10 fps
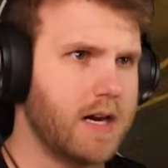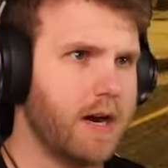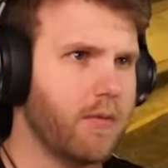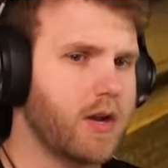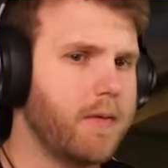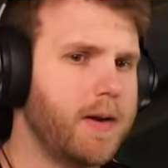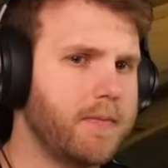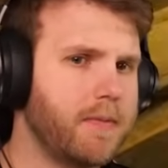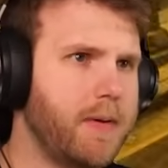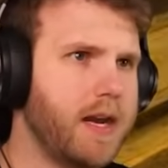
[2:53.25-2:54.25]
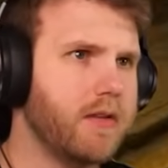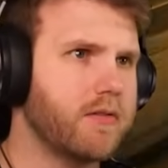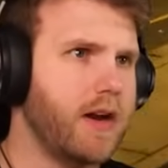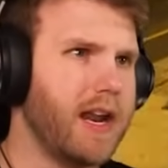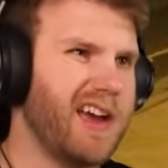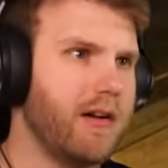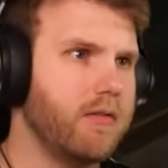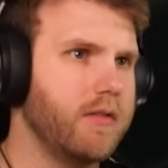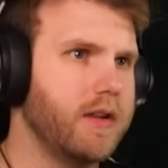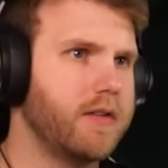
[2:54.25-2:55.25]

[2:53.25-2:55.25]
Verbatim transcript: All right, we're coming up to Benny's right now.